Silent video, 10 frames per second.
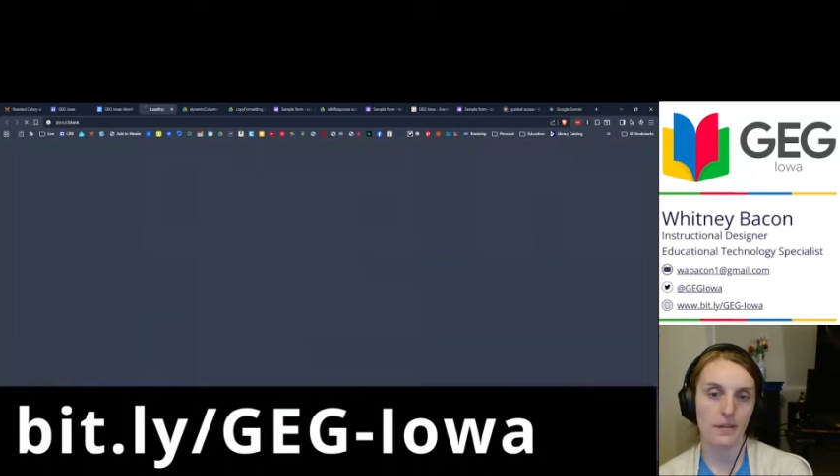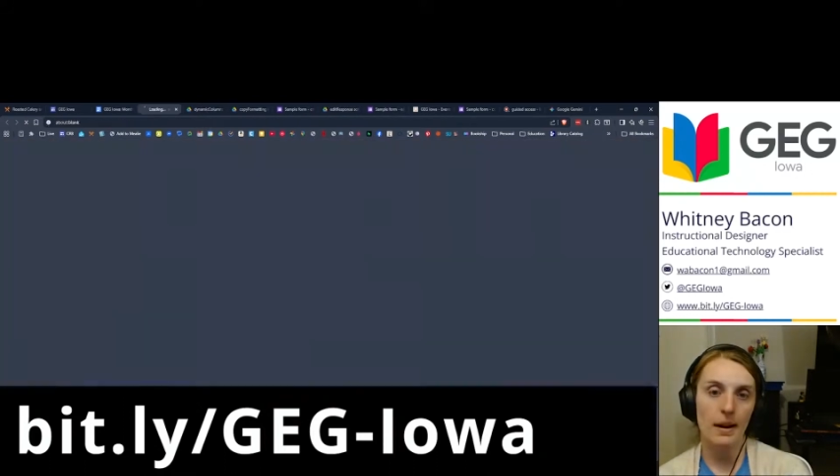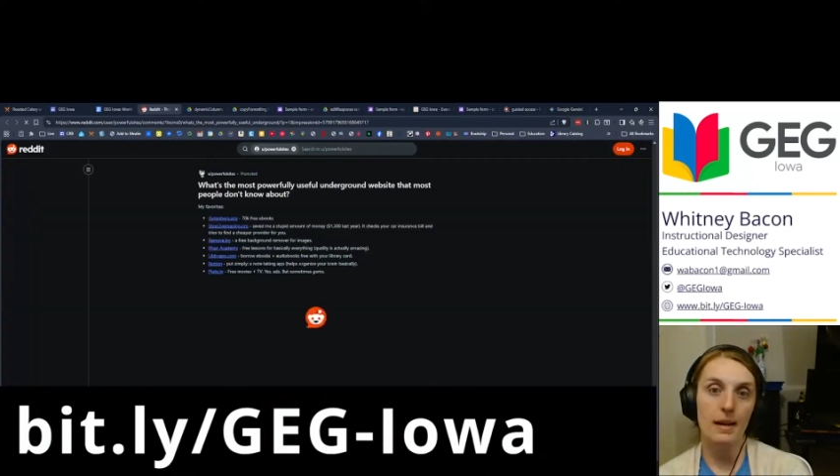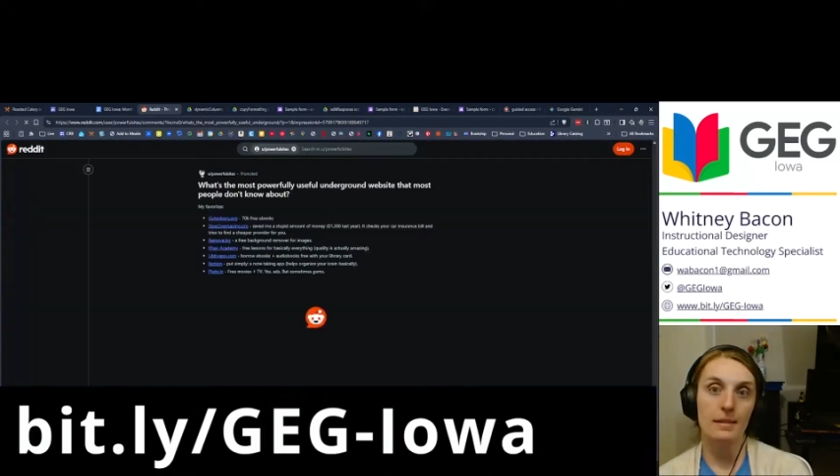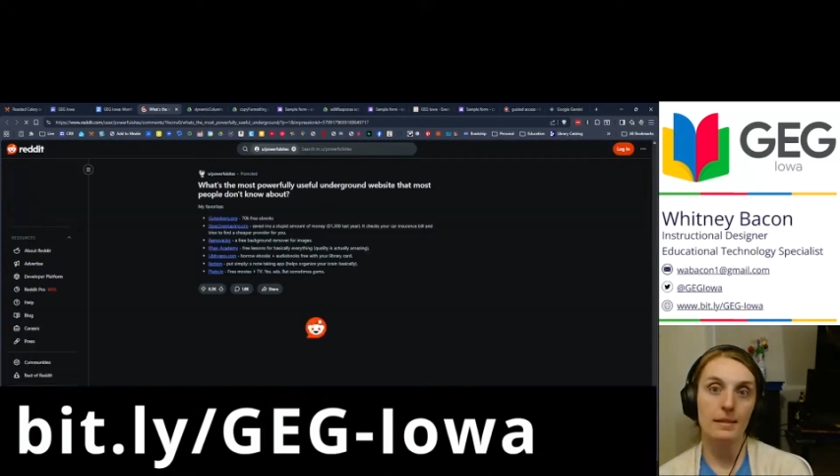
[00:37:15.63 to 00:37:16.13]

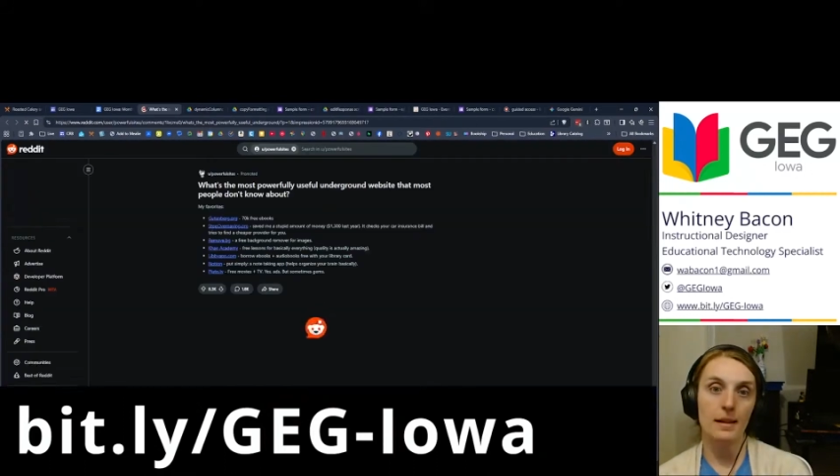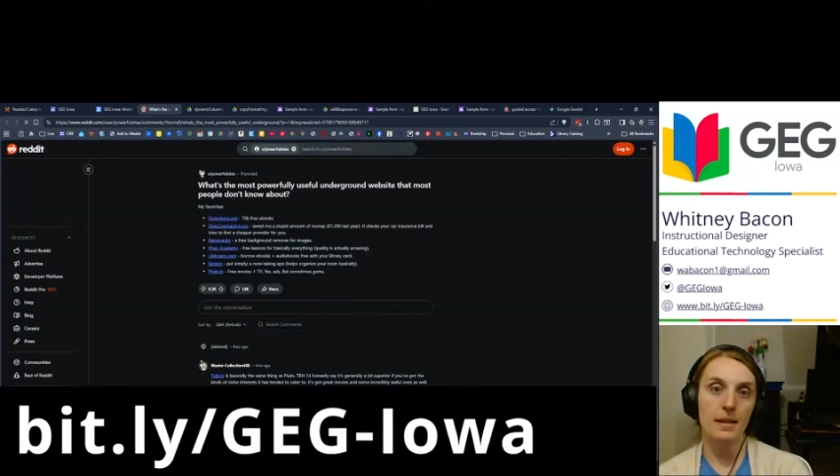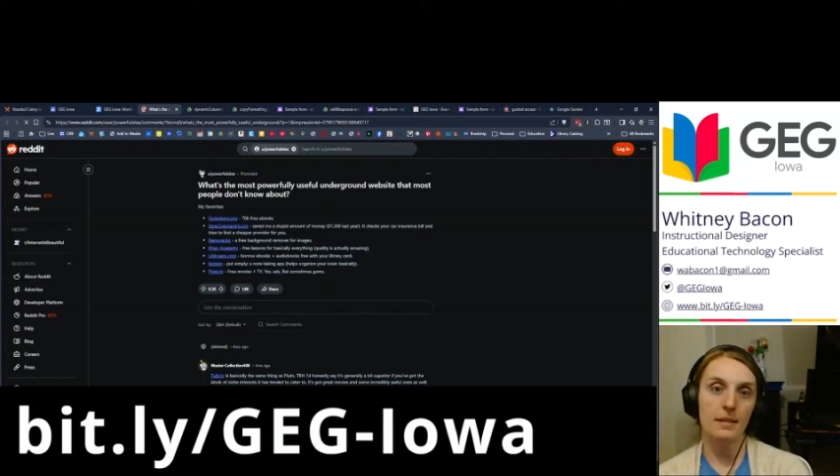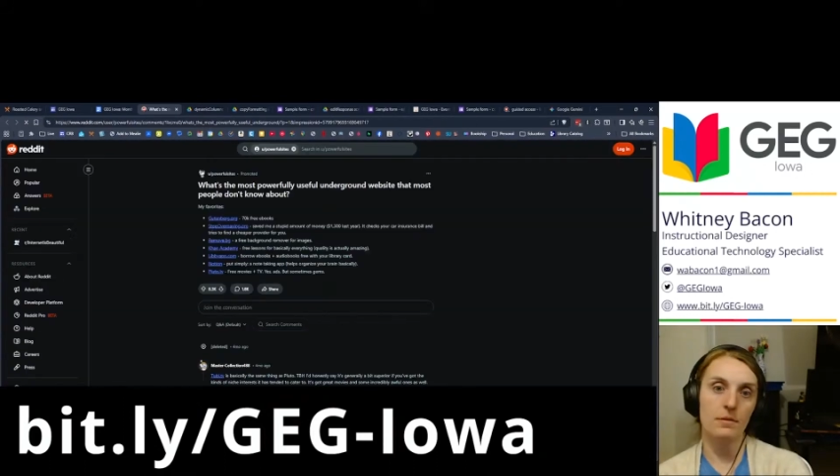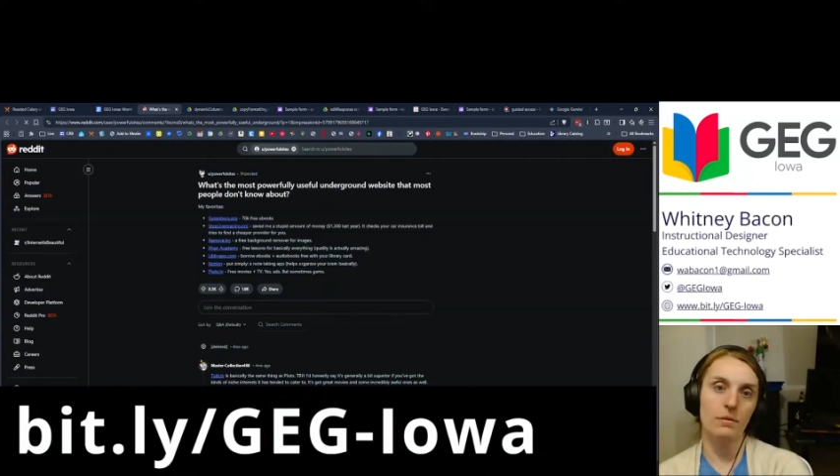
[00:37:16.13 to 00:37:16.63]
has
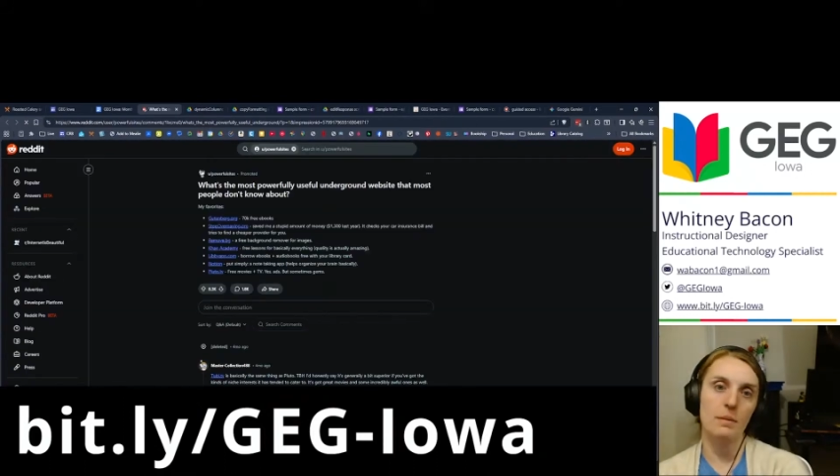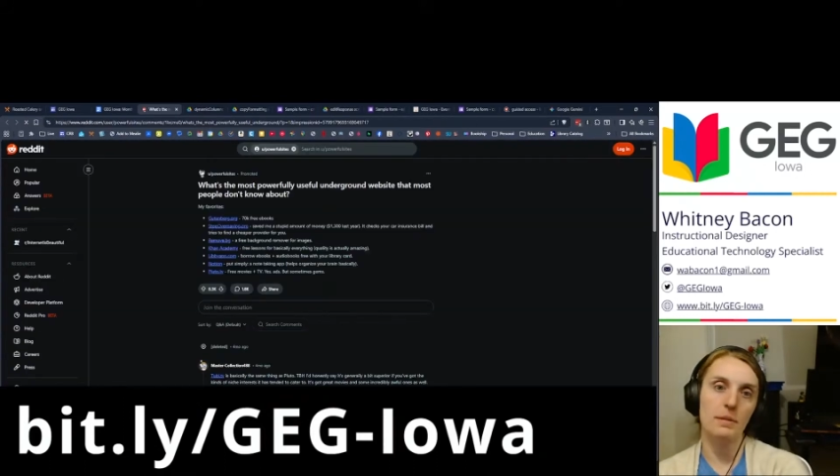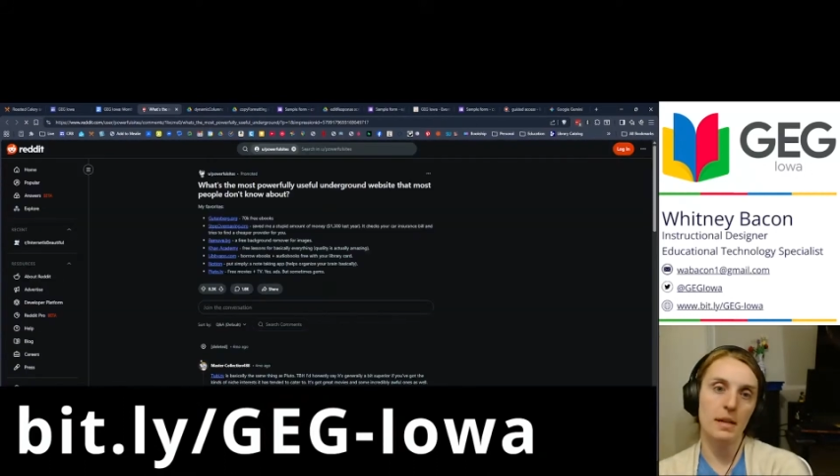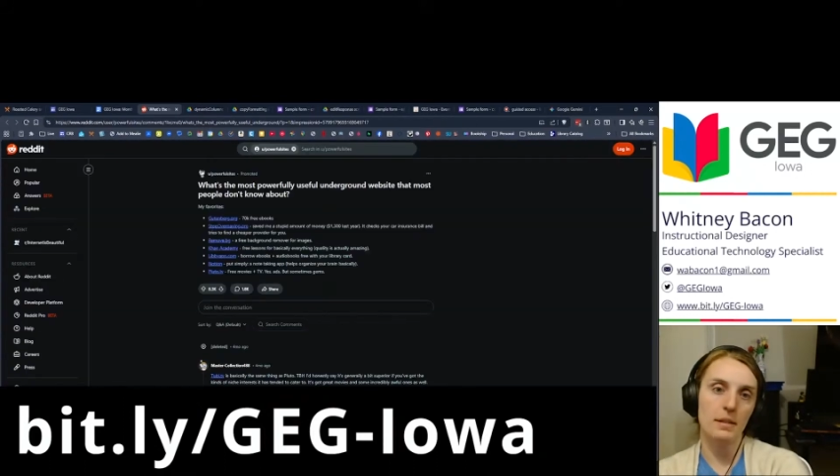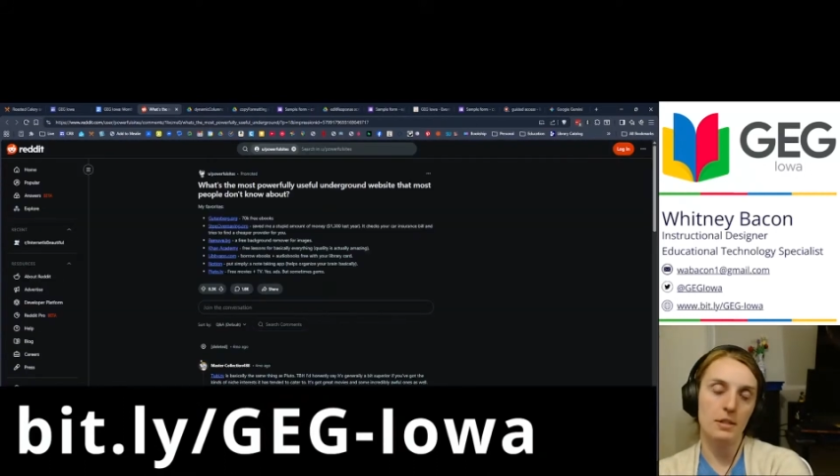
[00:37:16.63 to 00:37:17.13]
lots of
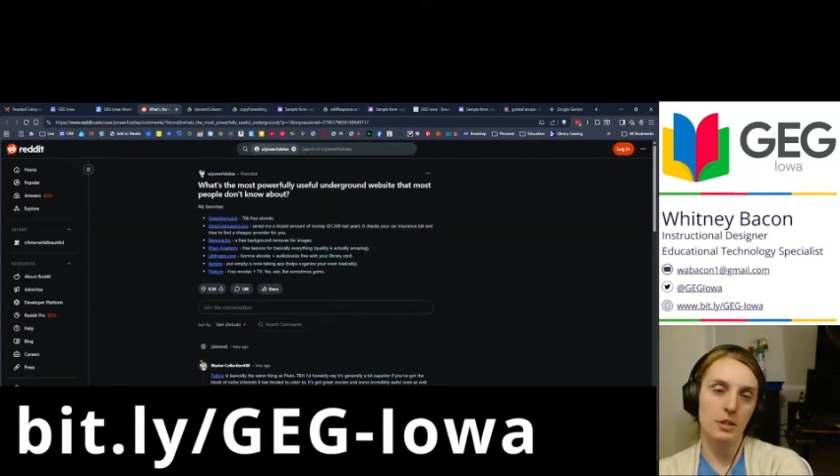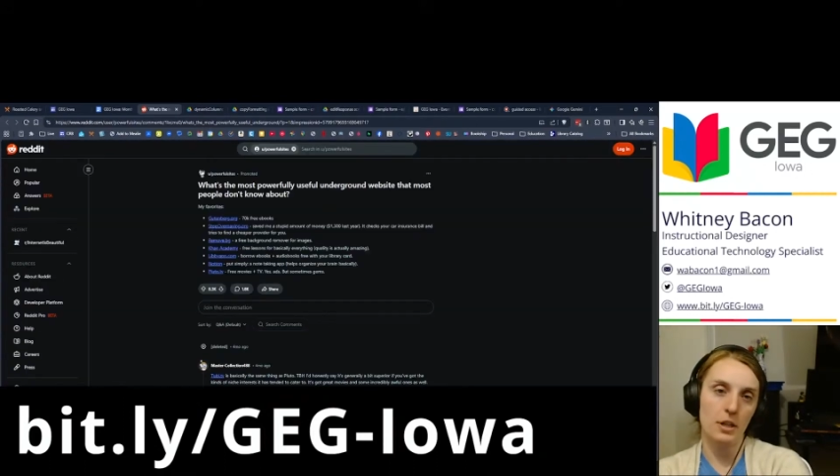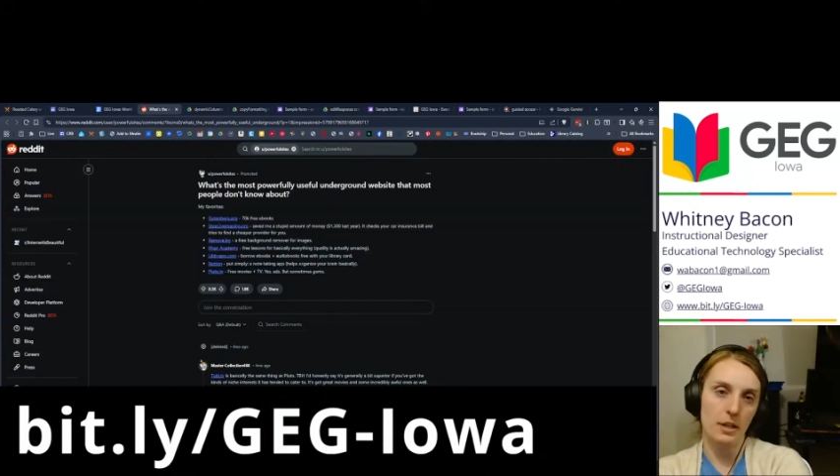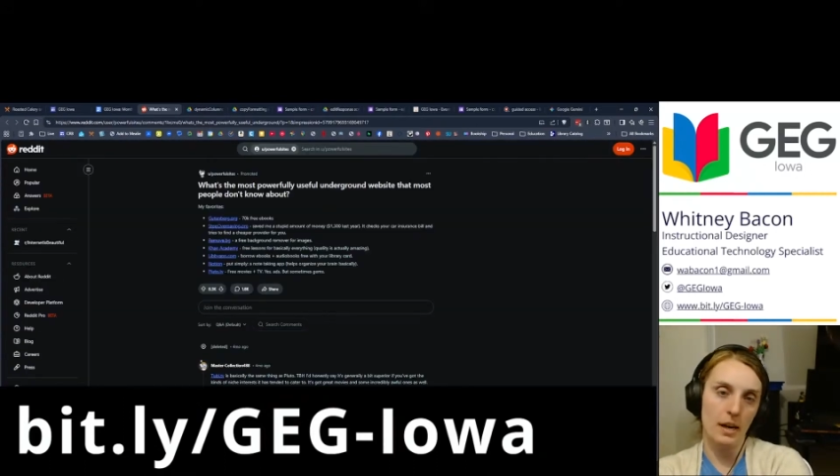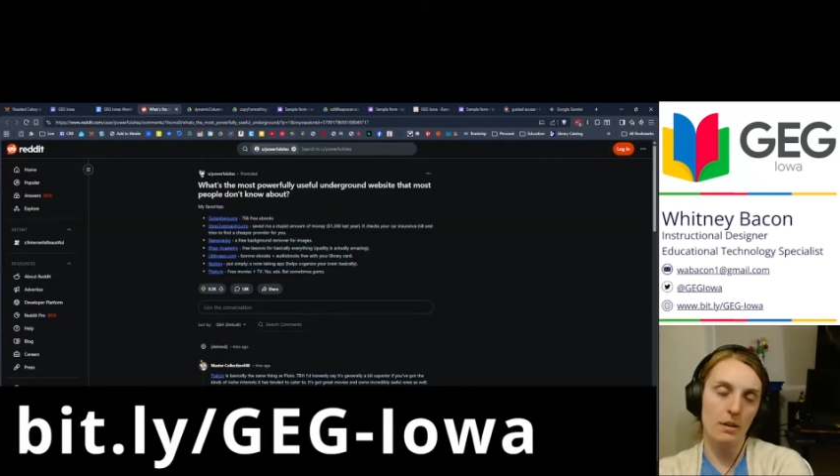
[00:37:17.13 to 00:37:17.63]
websites to
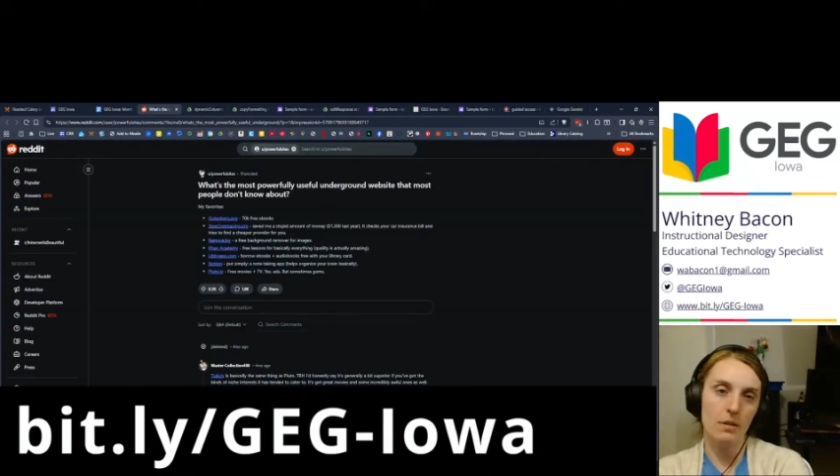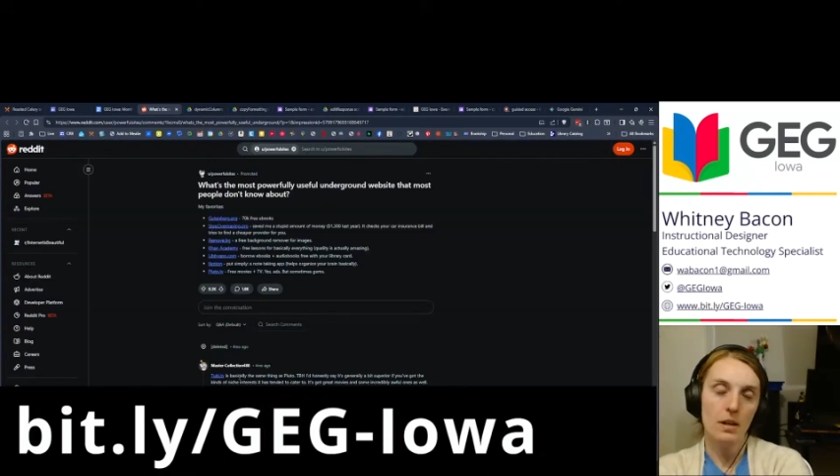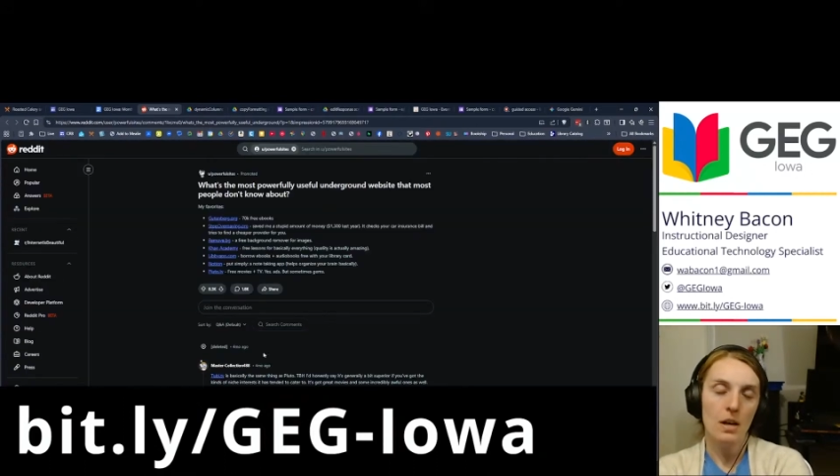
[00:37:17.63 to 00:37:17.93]
check out.